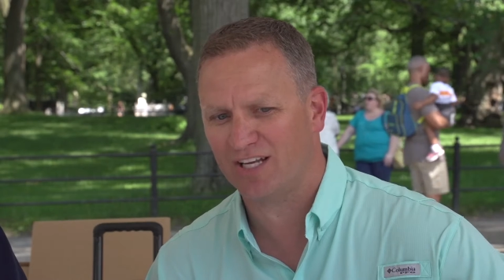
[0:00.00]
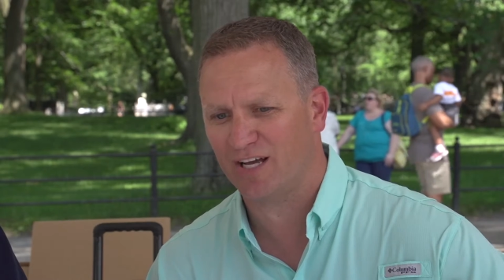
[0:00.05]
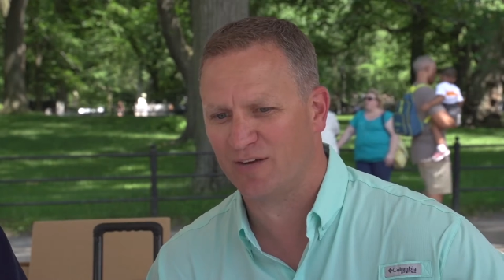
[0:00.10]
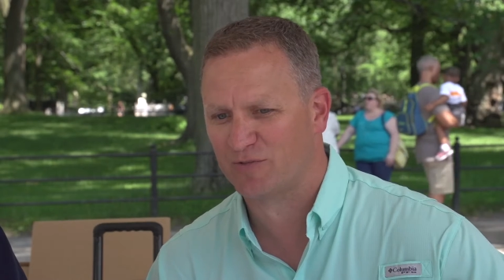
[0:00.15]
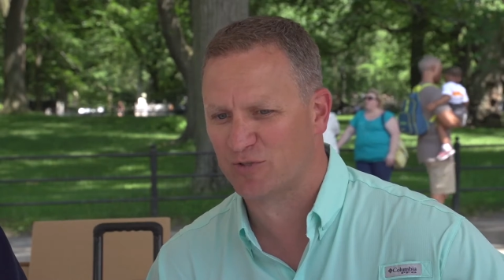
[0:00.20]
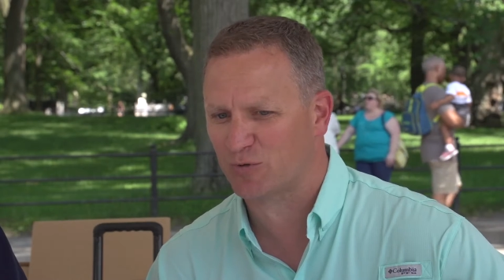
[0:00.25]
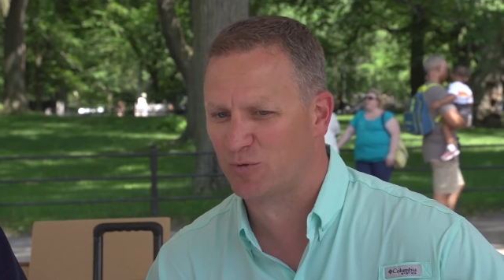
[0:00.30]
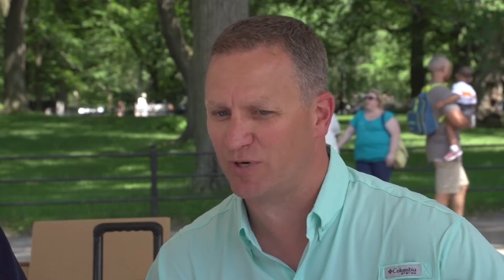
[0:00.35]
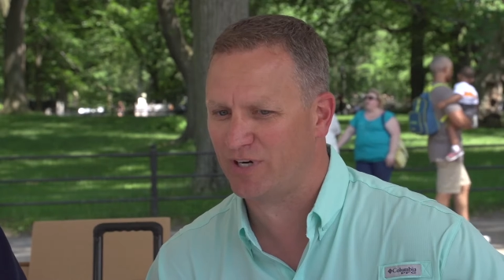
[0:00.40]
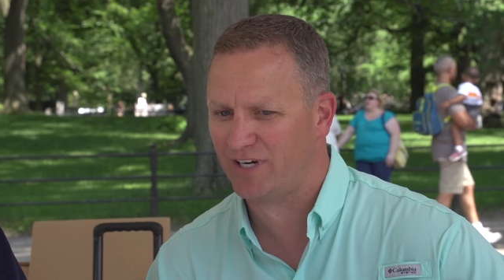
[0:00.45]

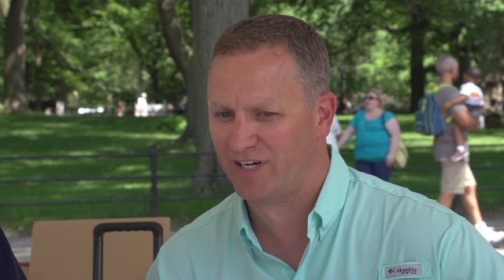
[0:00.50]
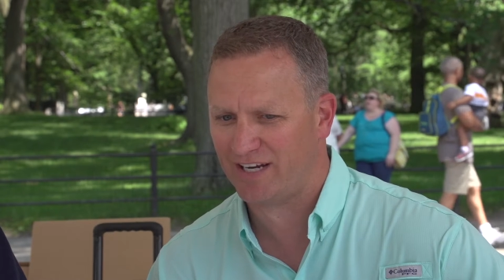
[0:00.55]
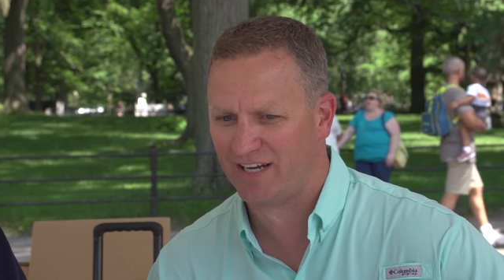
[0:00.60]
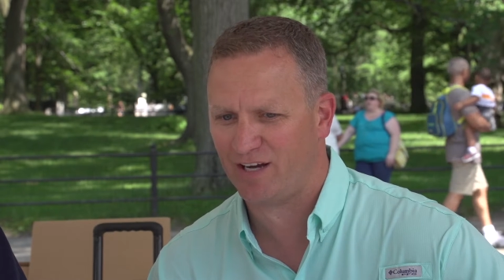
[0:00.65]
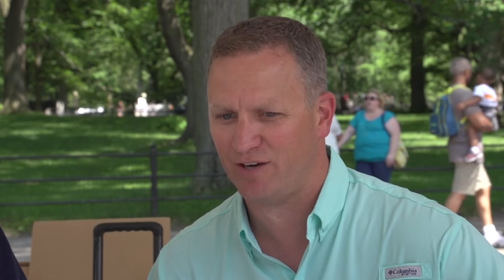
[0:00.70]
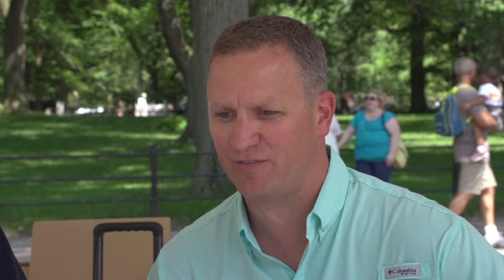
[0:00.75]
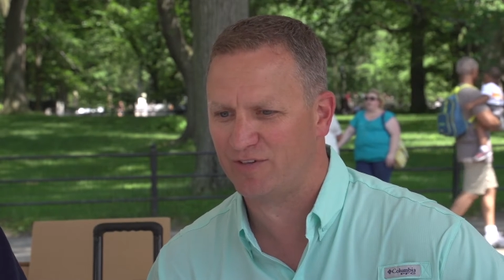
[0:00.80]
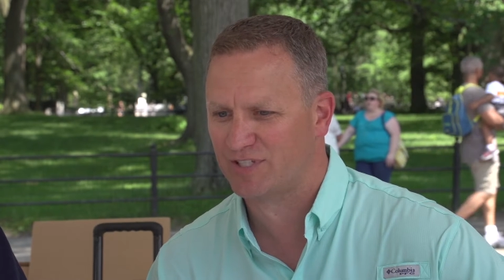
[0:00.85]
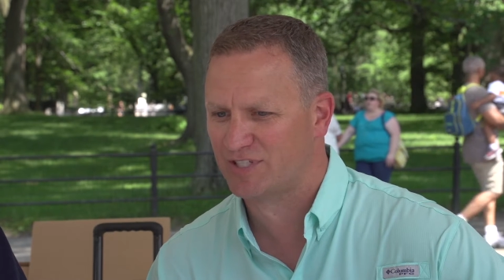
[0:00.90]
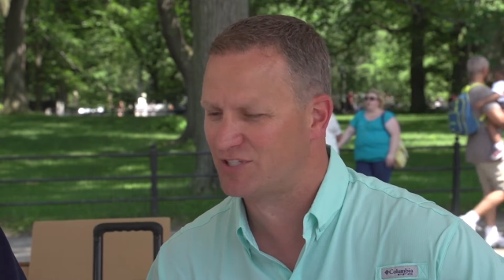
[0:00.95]
enough to where
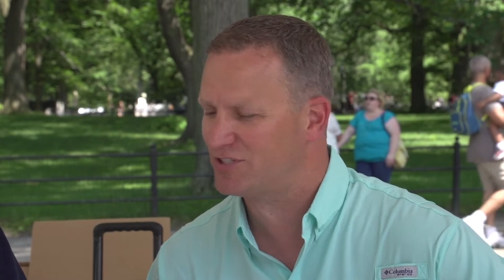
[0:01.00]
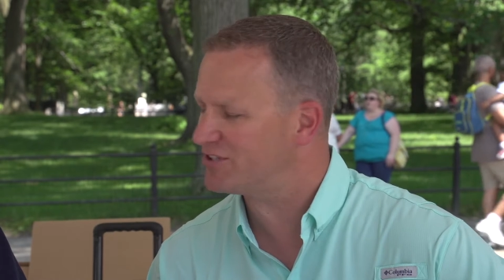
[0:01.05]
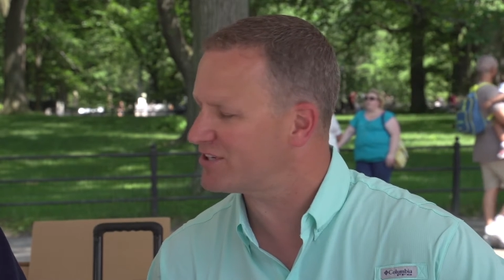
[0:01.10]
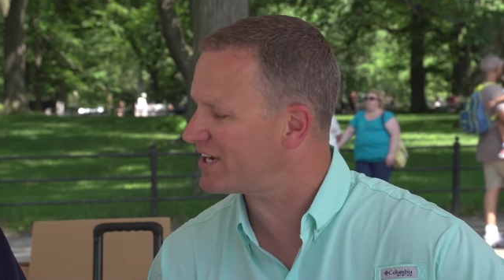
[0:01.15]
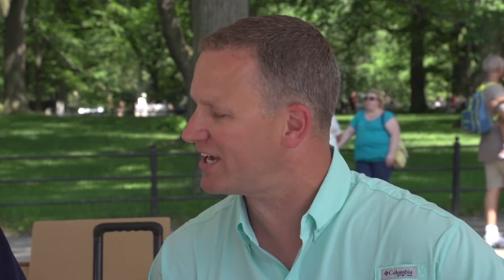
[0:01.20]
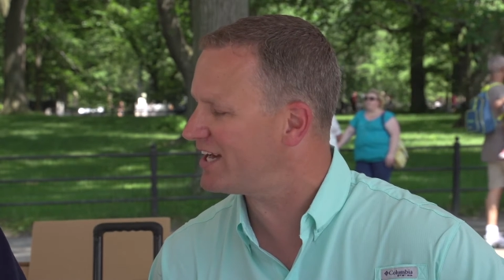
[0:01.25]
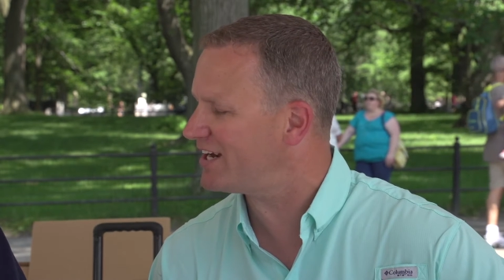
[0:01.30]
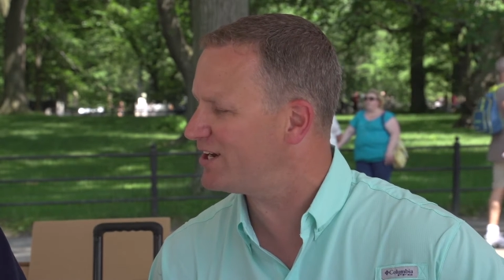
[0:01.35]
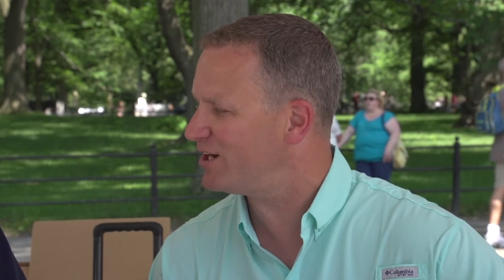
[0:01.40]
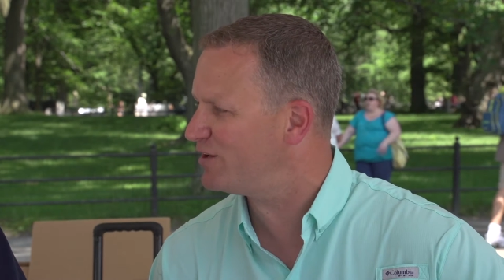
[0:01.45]
Elvis still
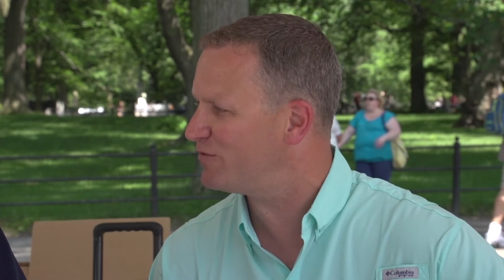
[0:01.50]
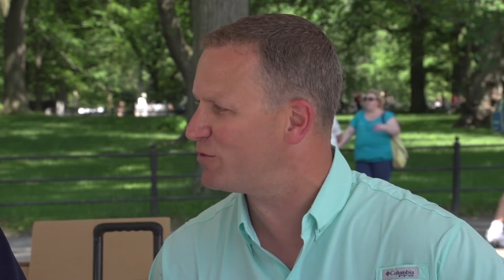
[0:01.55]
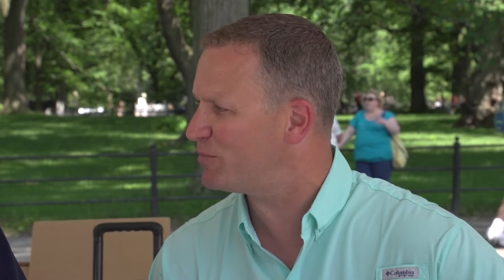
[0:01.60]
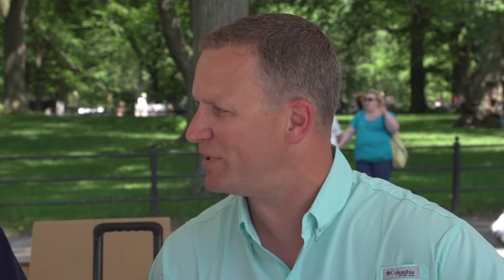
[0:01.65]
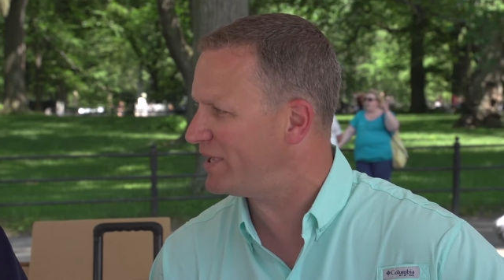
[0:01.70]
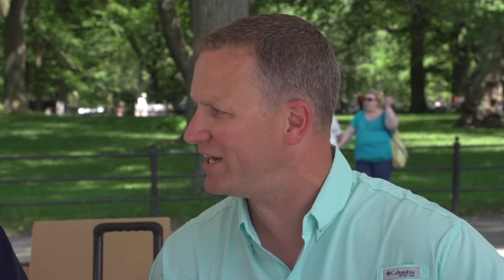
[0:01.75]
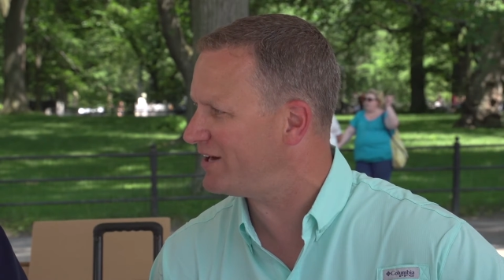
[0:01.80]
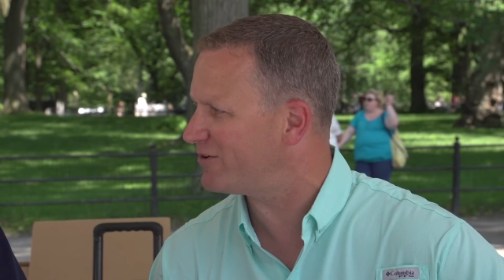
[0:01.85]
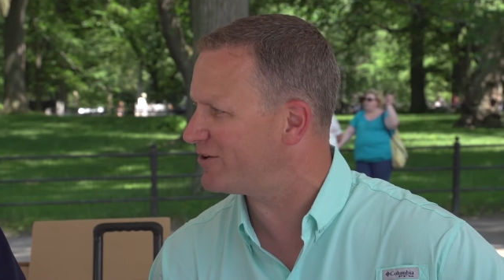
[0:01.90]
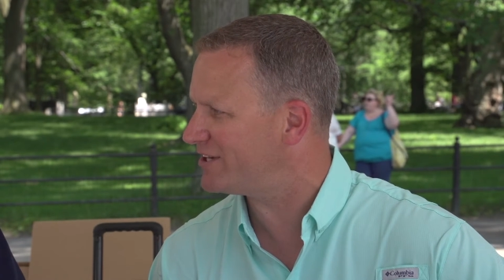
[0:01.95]
kind of
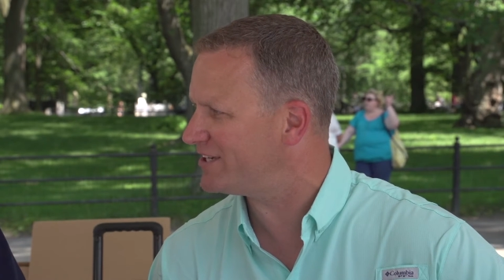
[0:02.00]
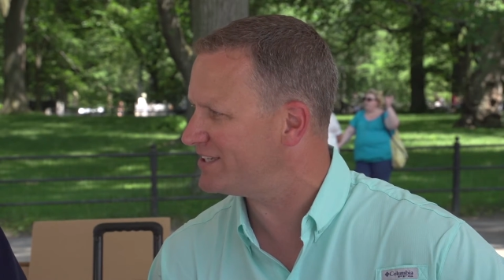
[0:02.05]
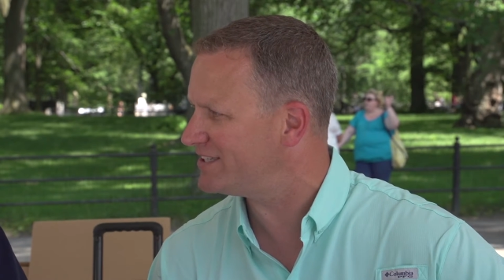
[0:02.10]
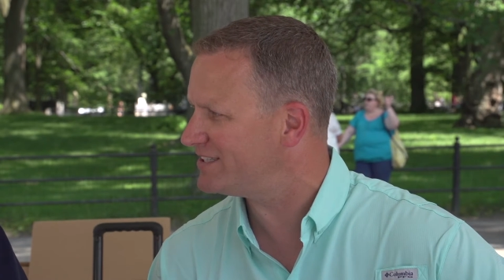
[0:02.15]
overpowered it.